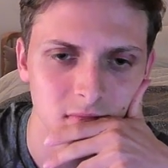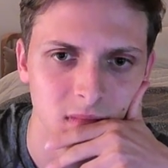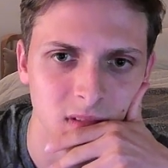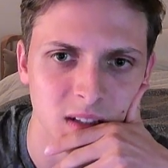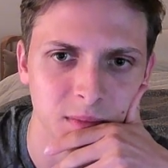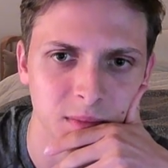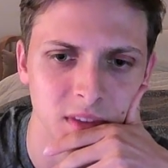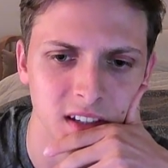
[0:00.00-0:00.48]

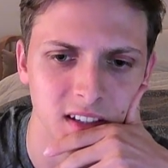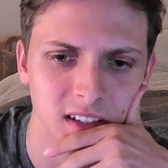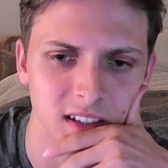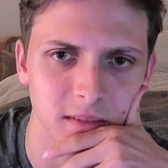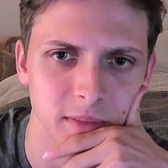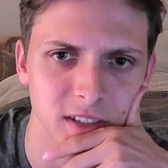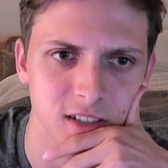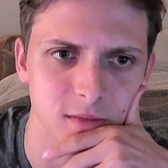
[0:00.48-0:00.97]

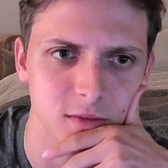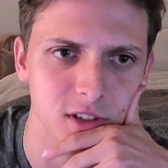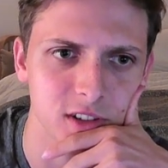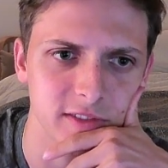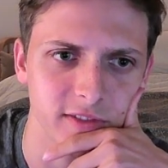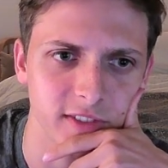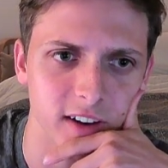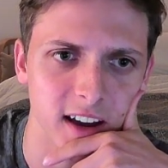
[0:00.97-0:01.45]
thinking bishop
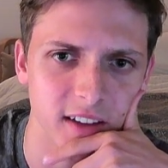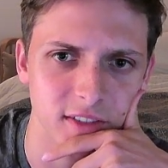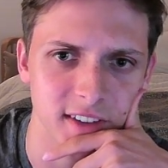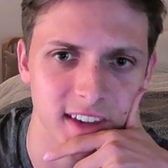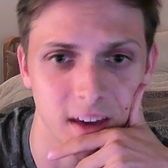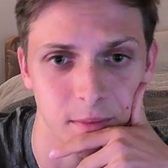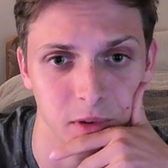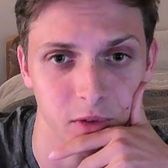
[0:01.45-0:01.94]
g5
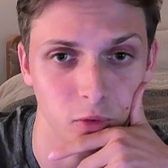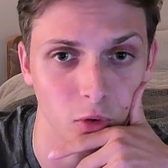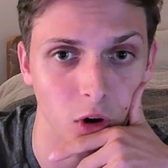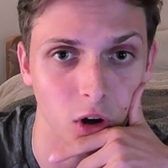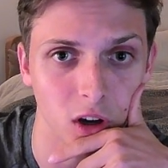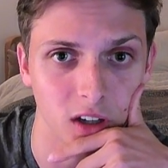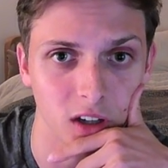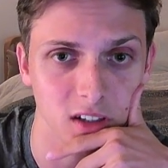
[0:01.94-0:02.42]
can't be
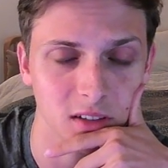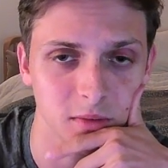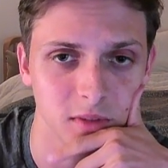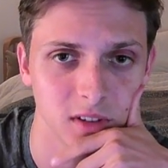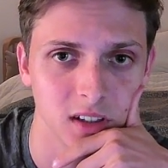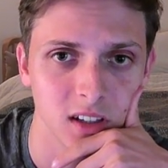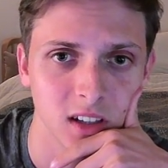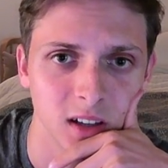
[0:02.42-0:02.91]
wrong,
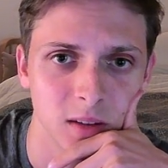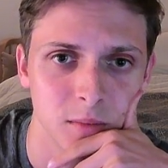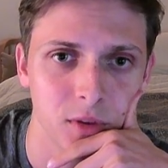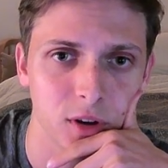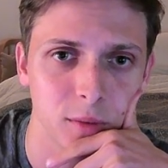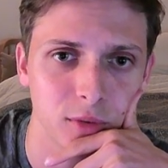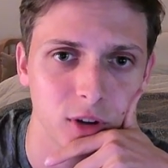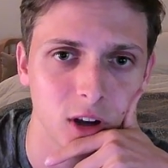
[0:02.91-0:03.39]
but
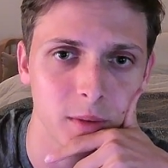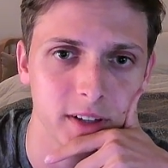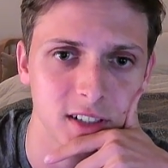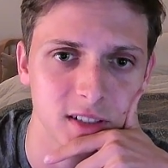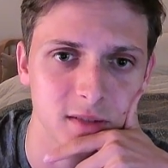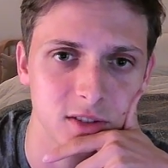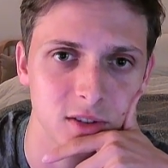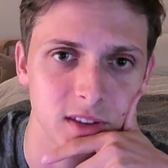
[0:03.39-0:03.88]
I'll probably
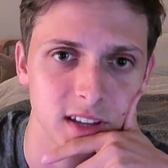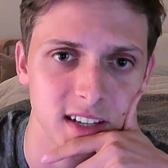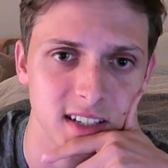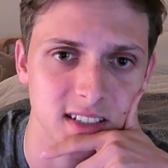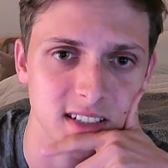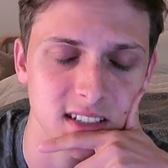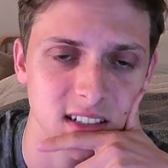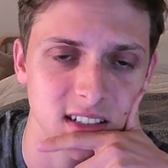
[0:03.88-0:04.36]
just do
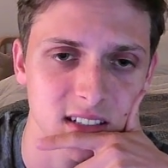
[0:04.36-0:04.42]
this.